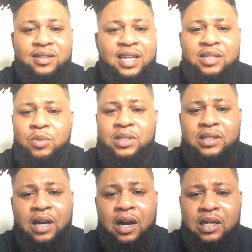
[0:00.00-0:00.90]
that's what
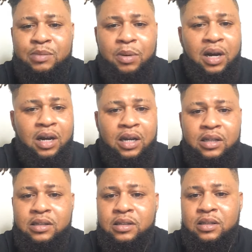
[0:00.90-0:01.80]
stocks,
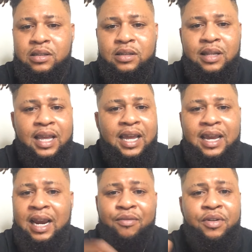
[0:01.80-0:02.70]
bonds,
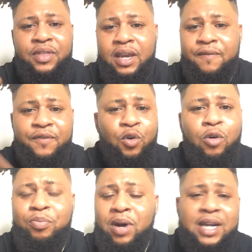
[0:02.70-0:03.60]
everything,
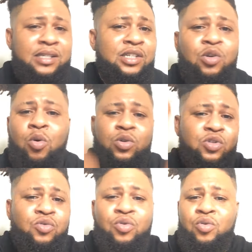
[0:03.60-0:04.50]
fuel prices going
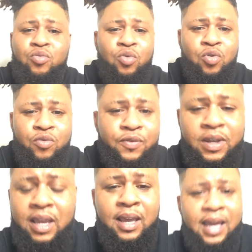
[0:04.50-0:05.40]
through the roof,
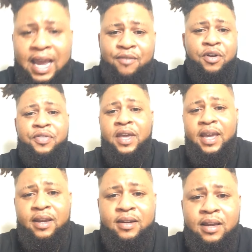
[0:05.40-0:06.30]

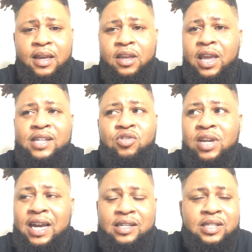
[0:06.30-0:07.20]
everything. As you
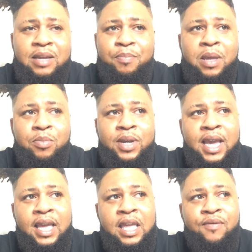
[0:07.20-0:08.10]
guys see, people
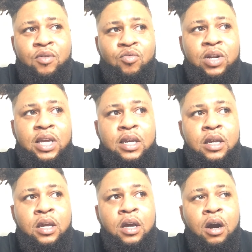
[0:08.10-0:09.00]
can't even really
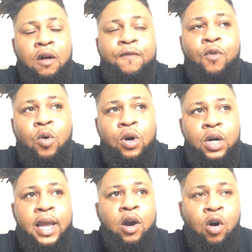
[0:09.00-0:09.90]

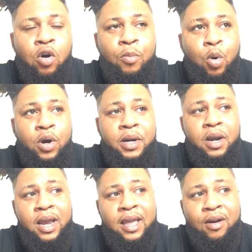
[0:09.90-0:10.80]
afford a home or
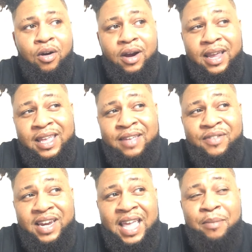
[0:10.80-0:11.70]
are
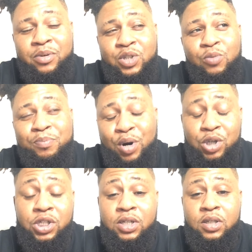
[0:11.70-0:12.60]
even able to
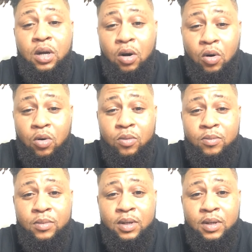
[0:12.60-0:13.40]
purchase a home.